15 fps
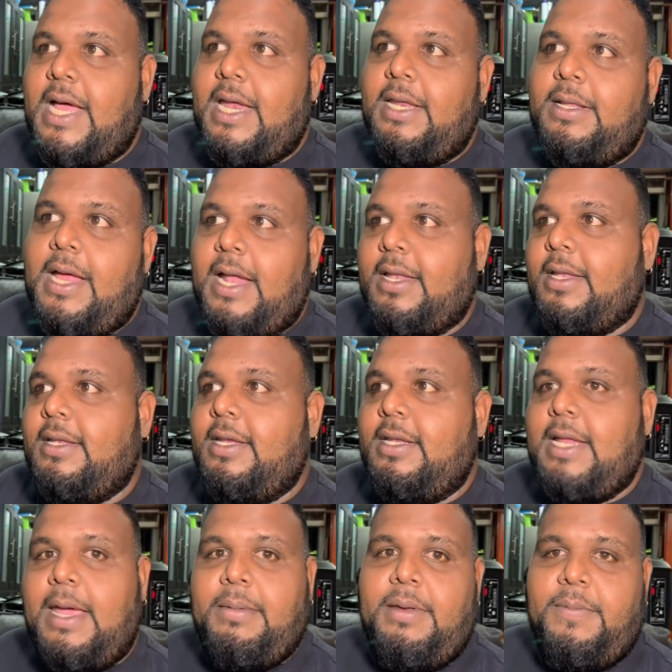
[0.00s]
that that the
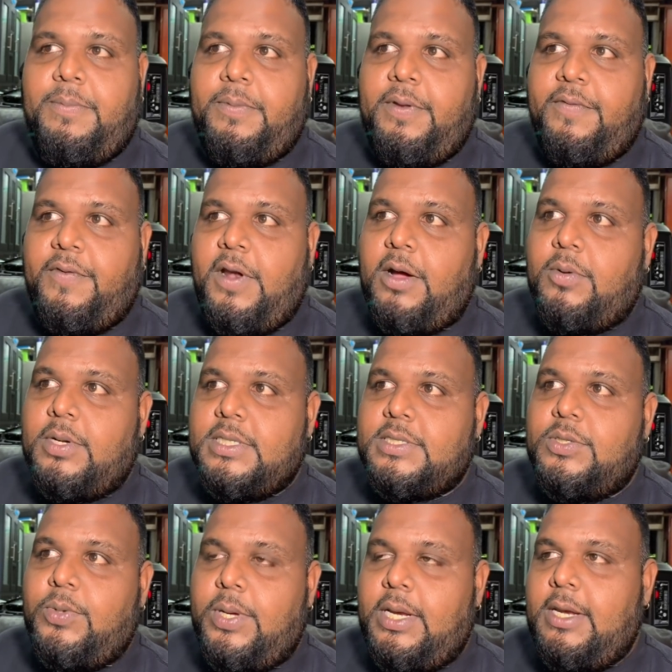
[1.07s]
time the, the vlog was
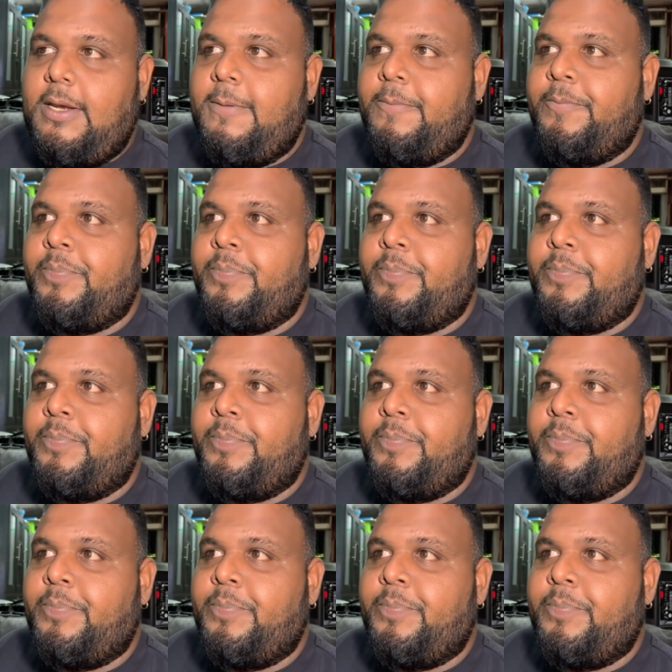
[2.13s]
doing,